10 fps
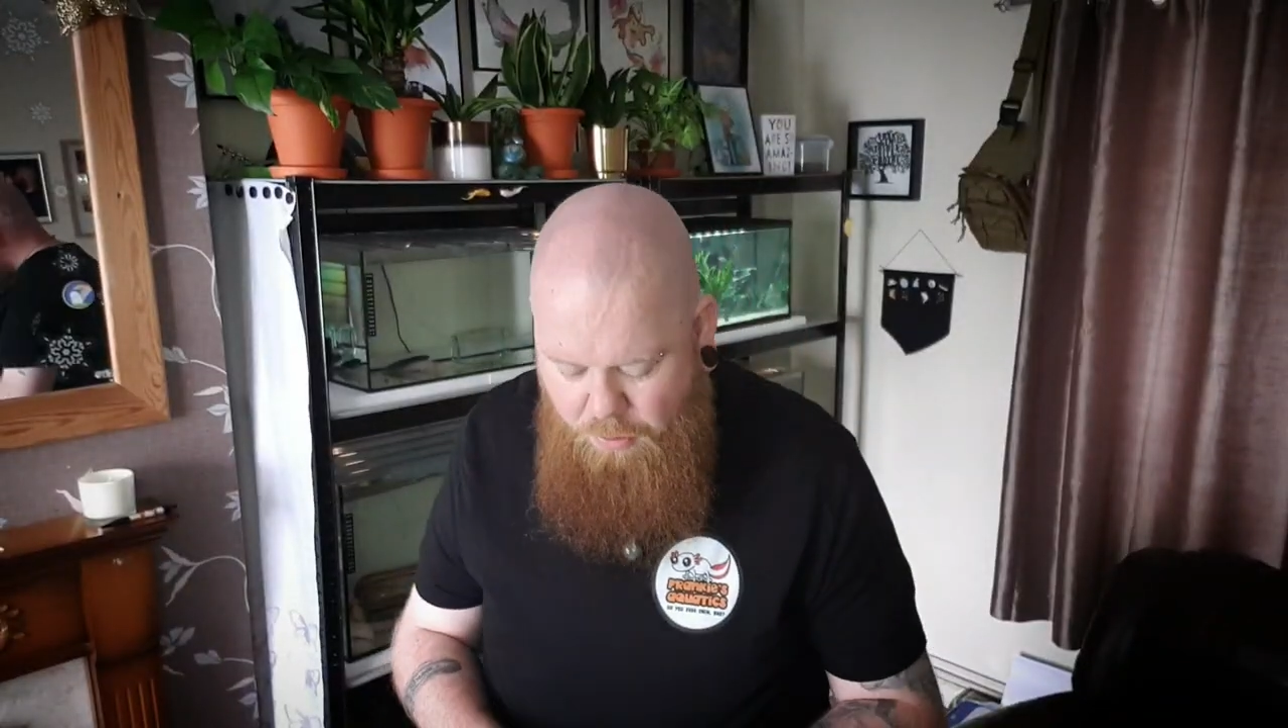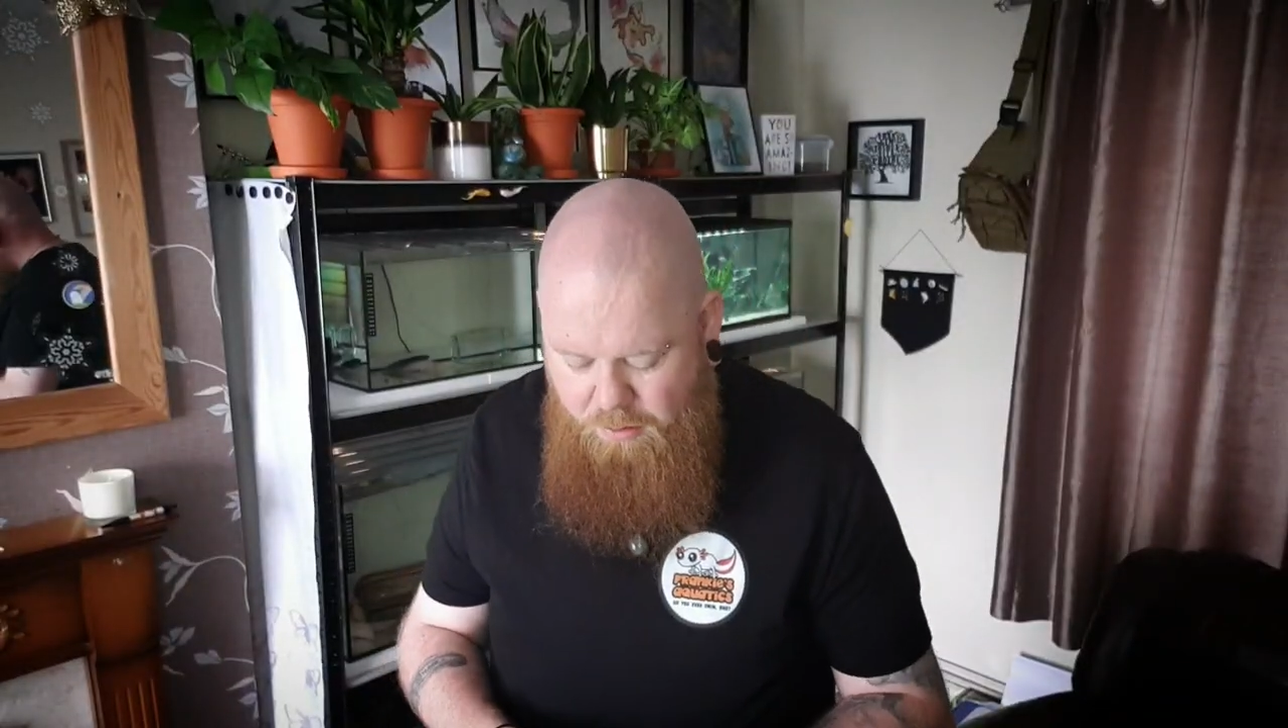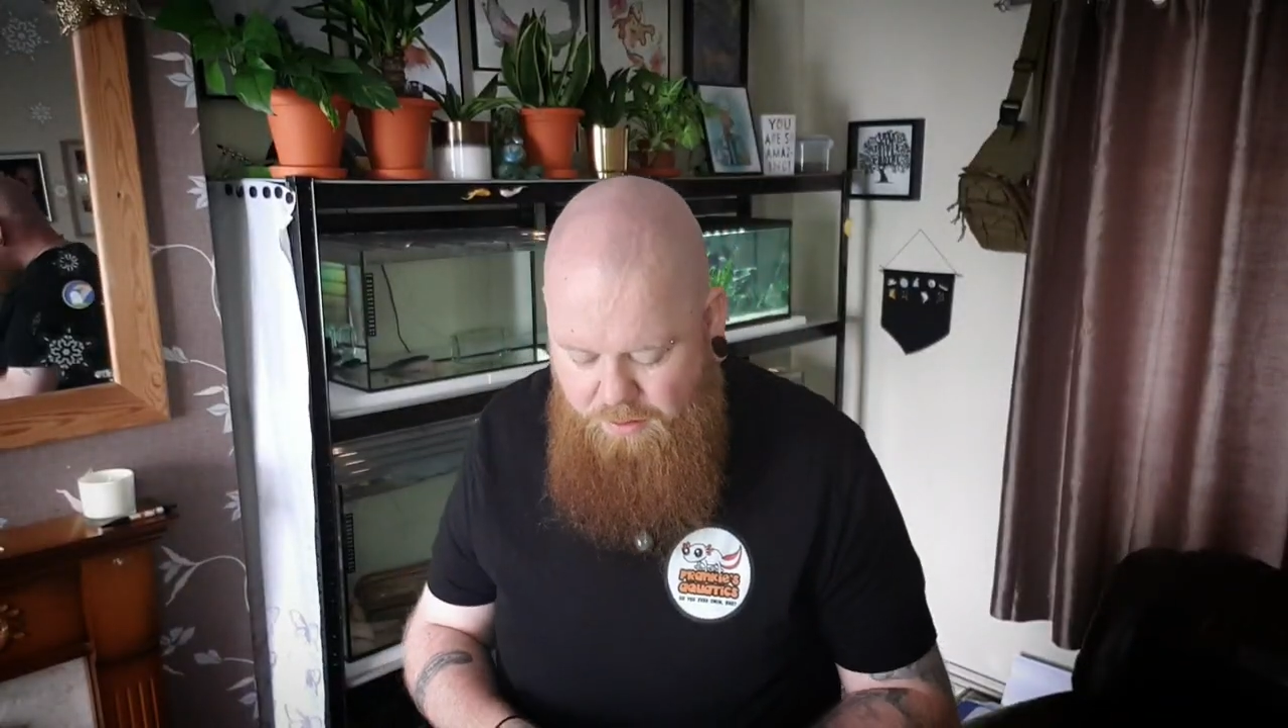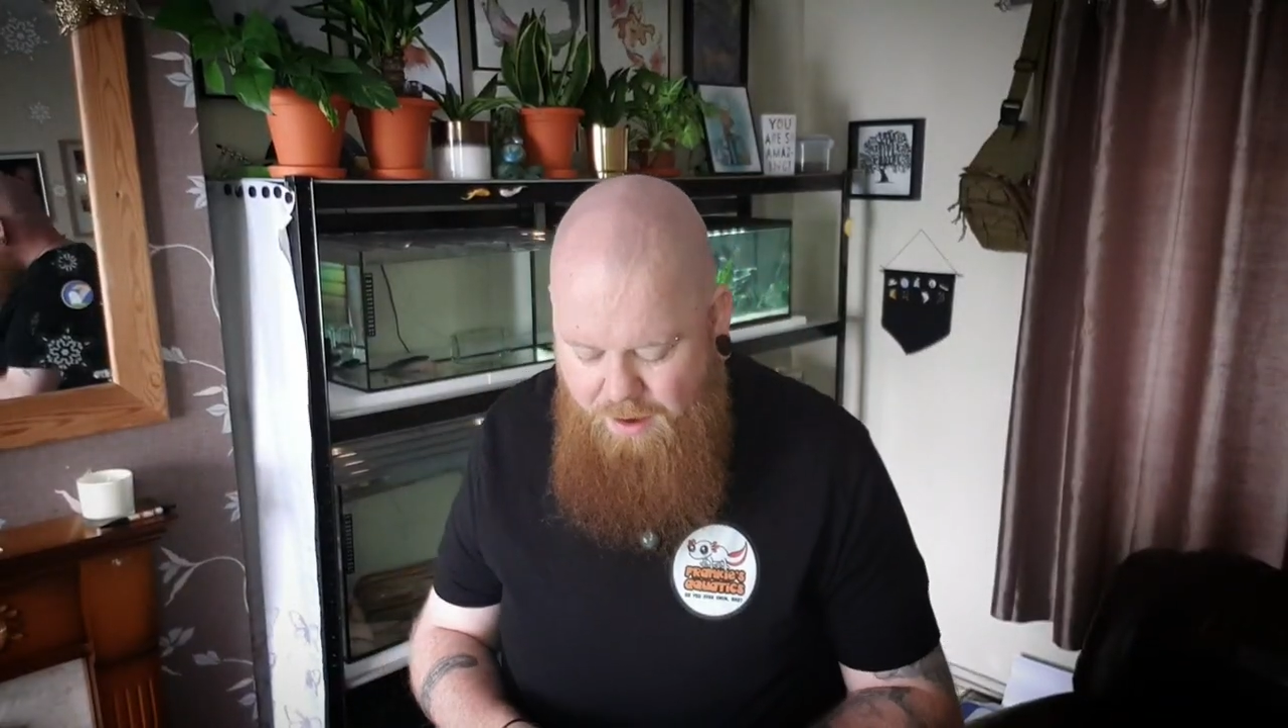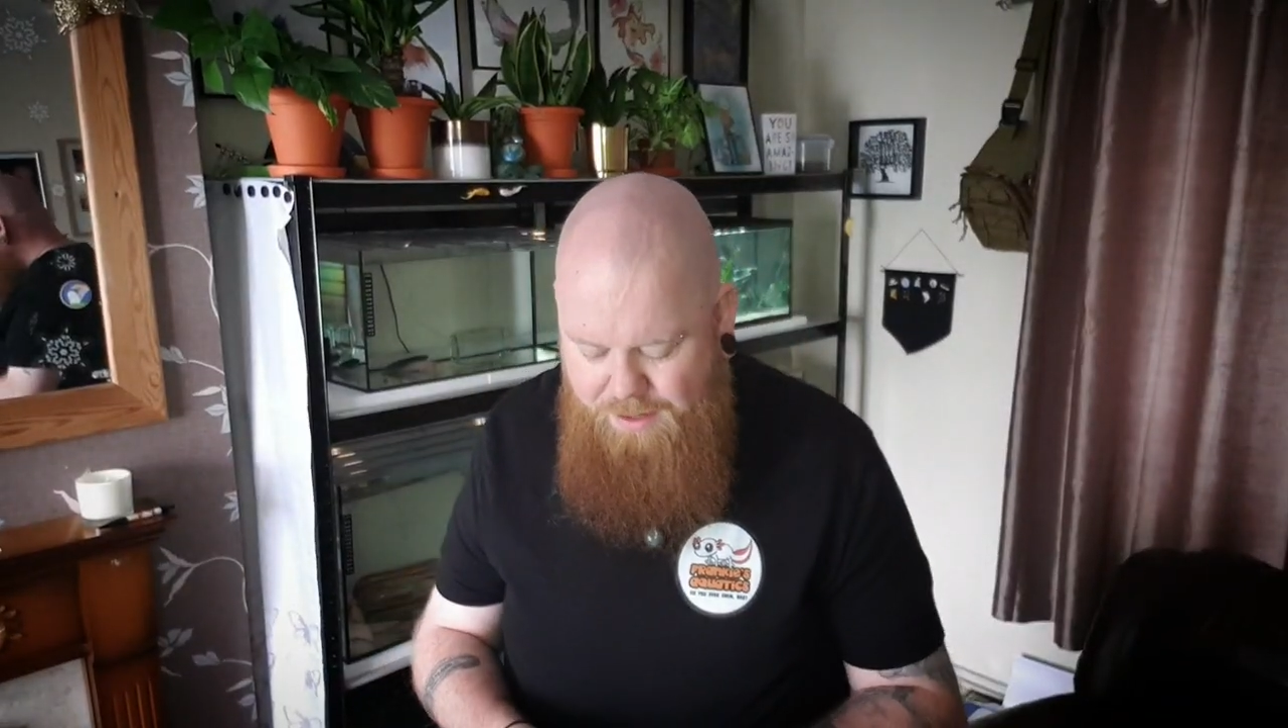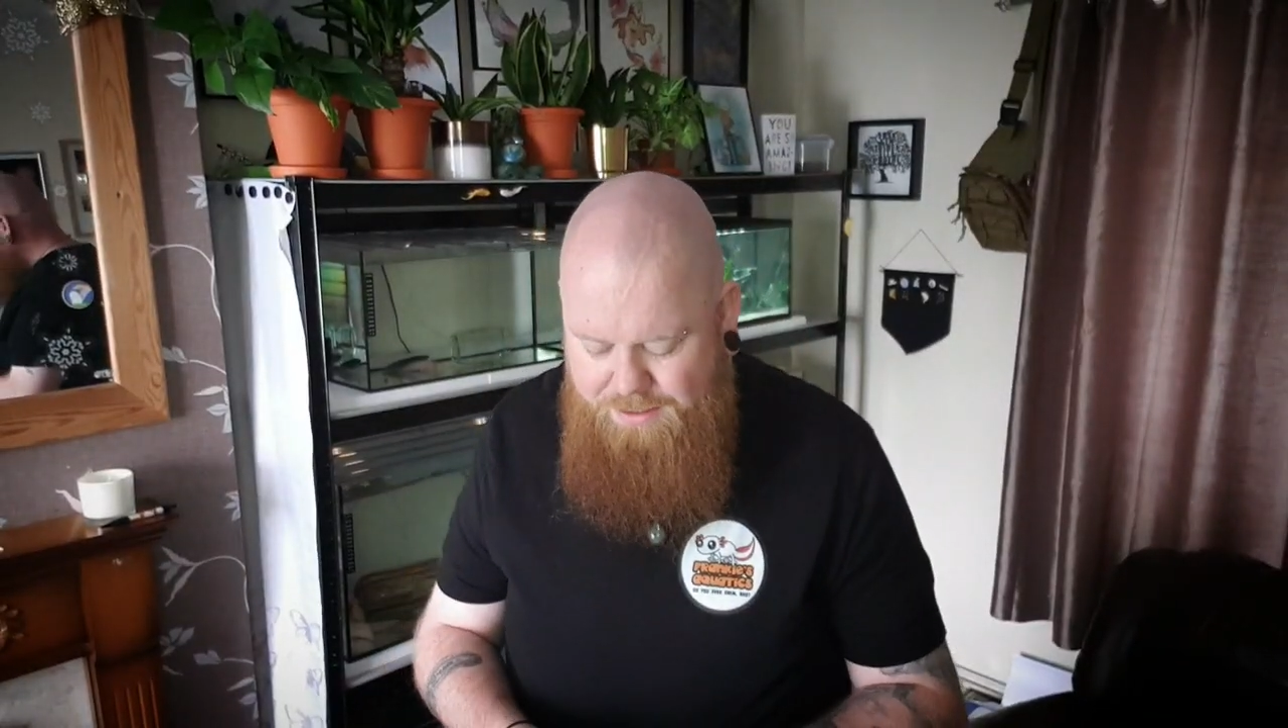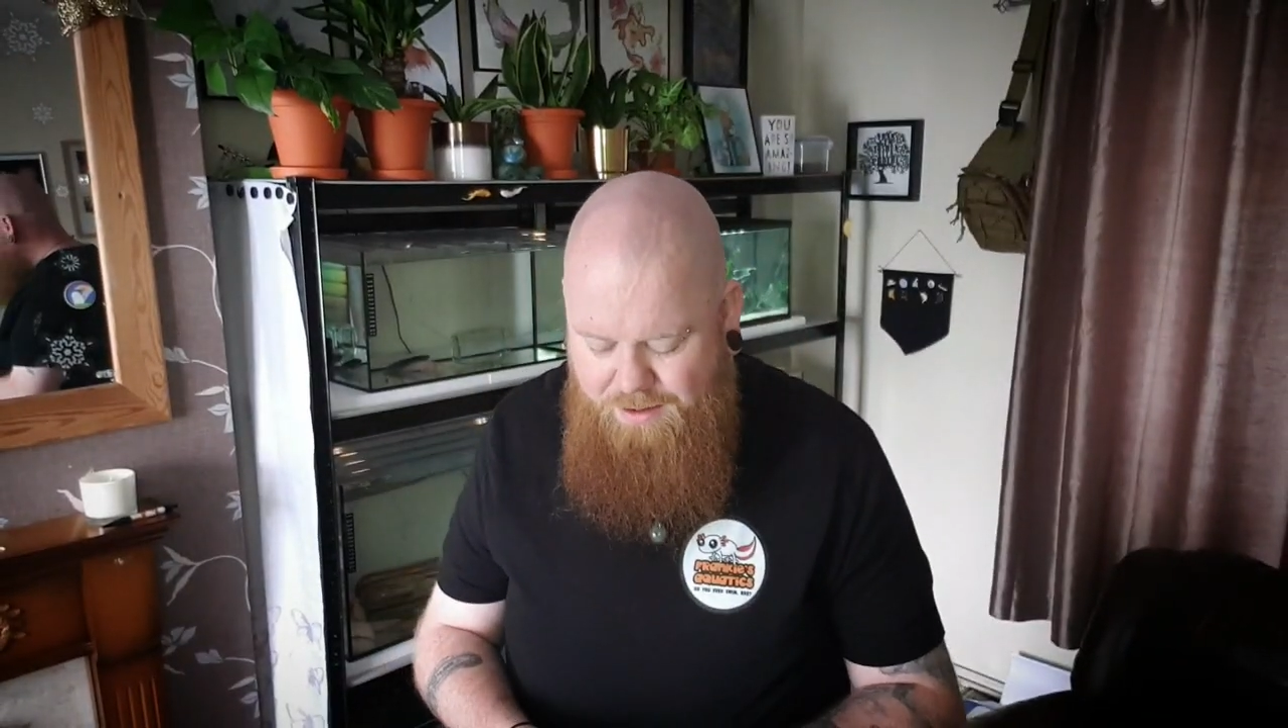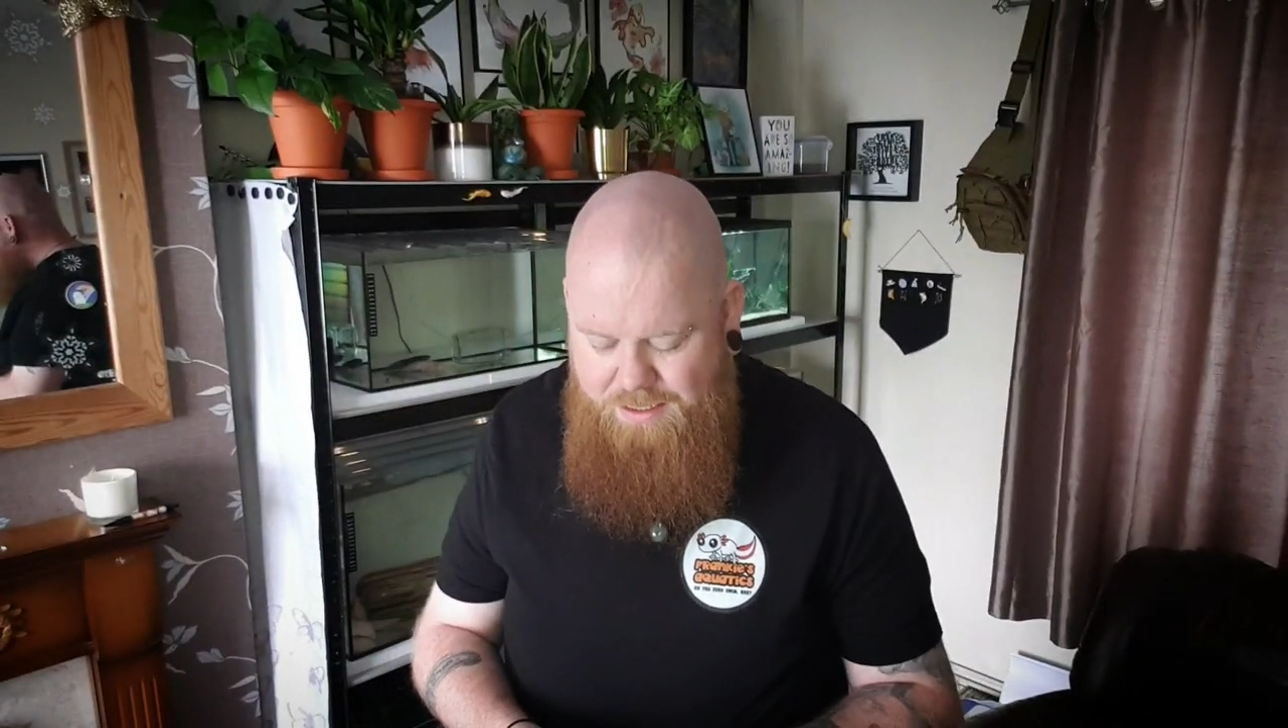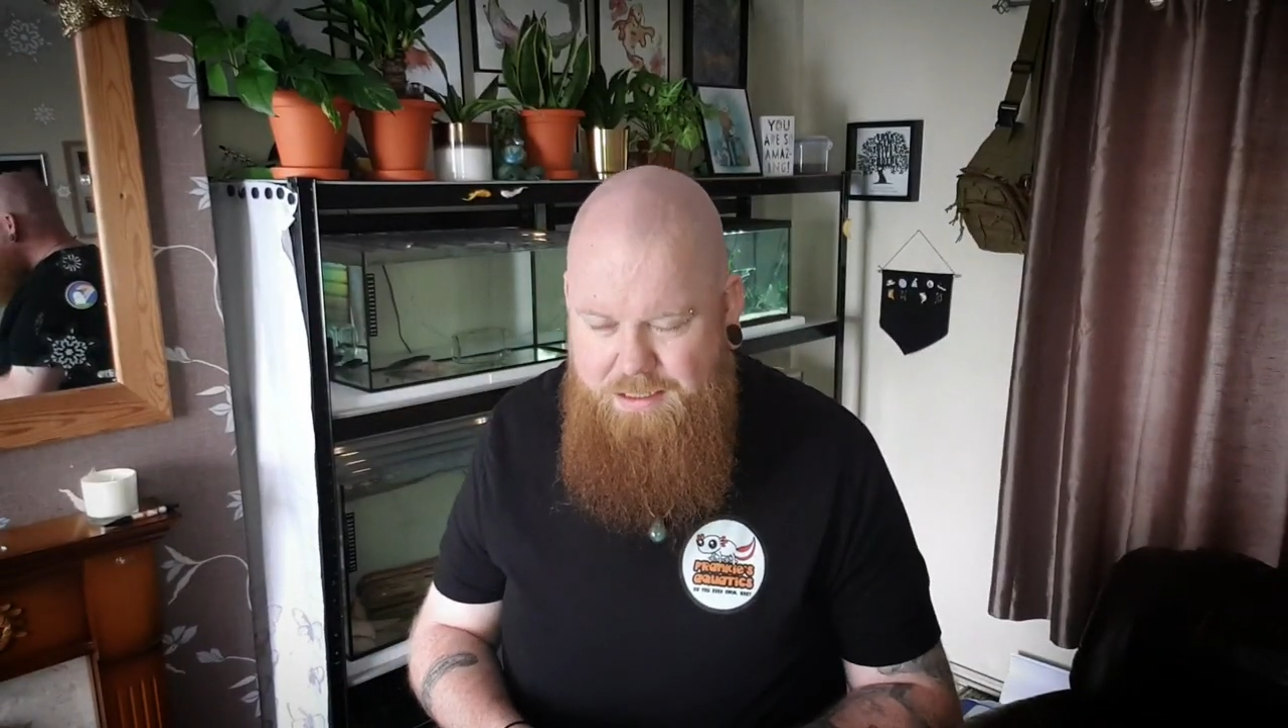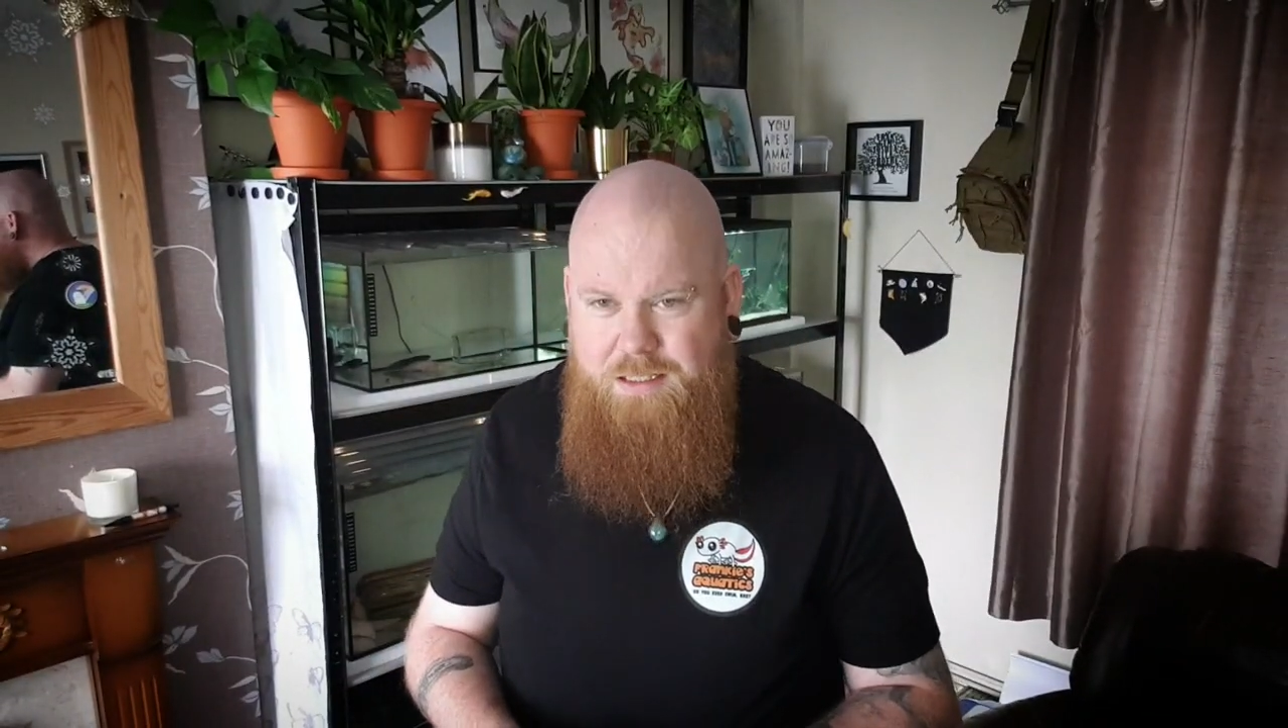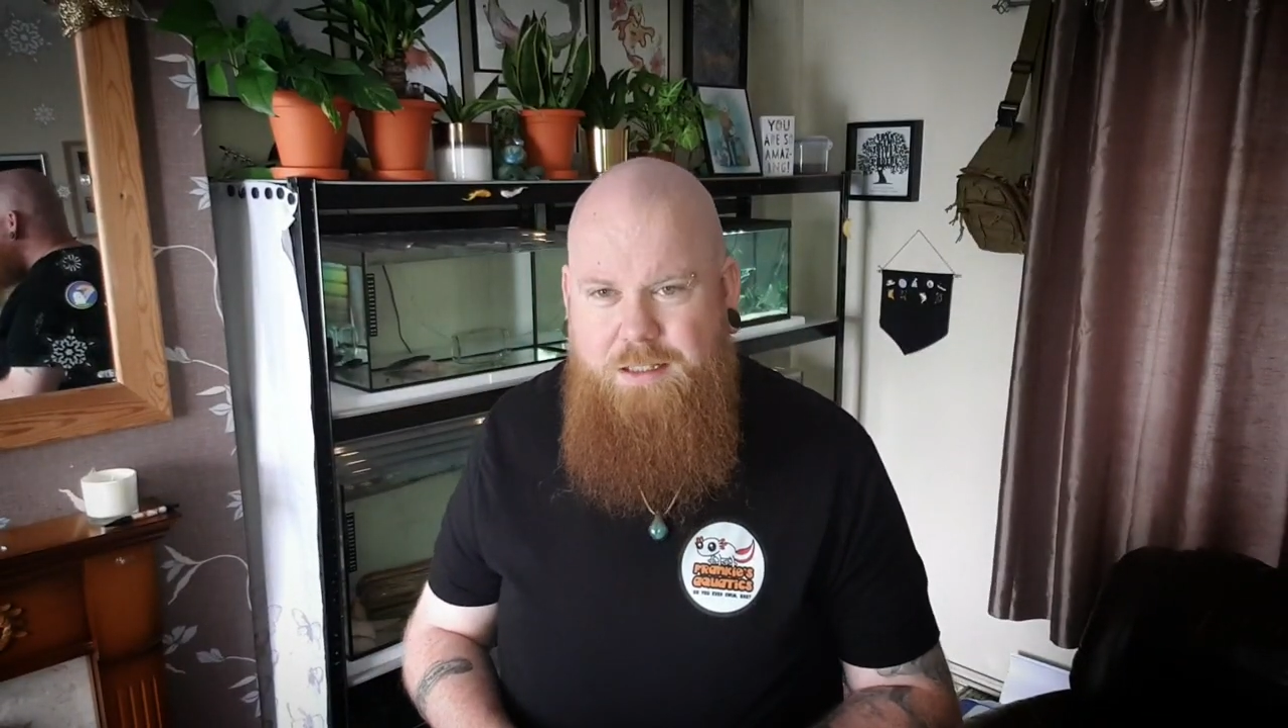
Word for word: product kind of ties into